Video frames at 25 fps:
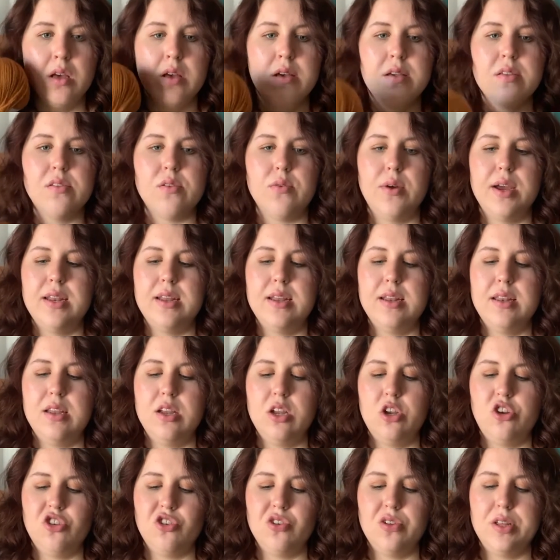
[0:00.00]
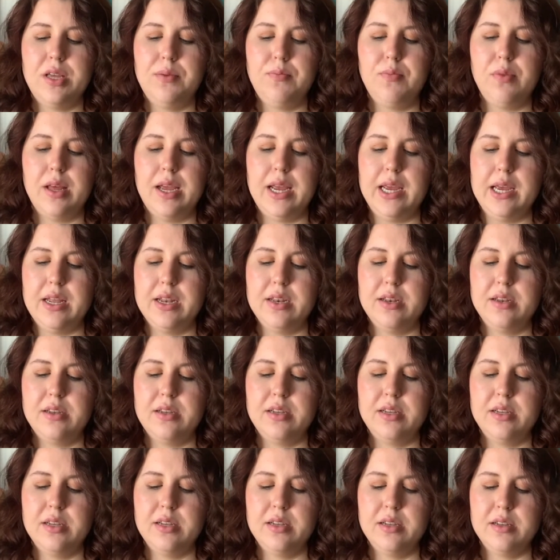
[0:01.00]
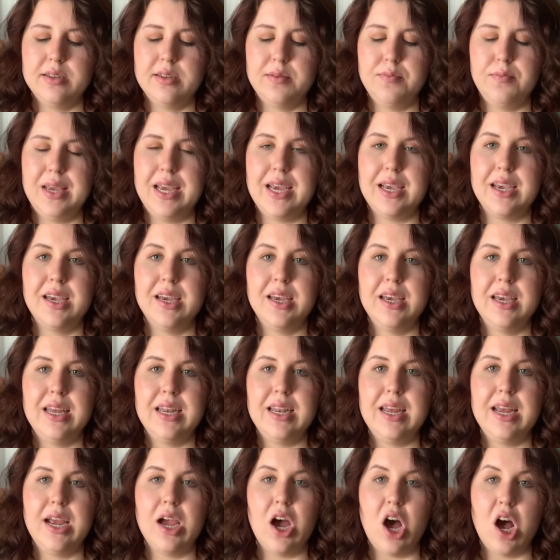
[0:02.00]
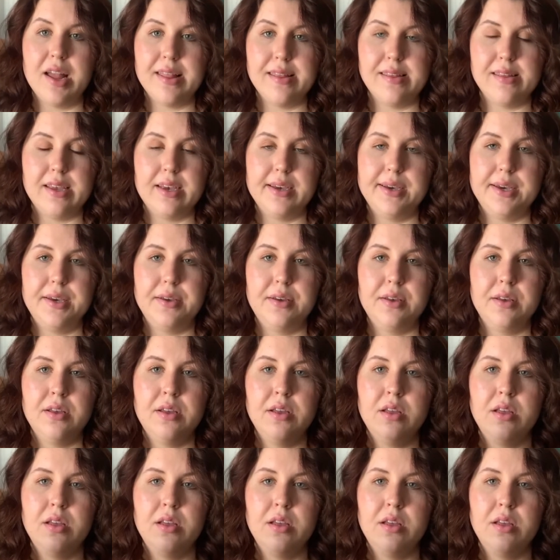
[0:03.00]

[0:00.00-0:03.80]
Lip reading: So I'd initially planned to make an Ysolda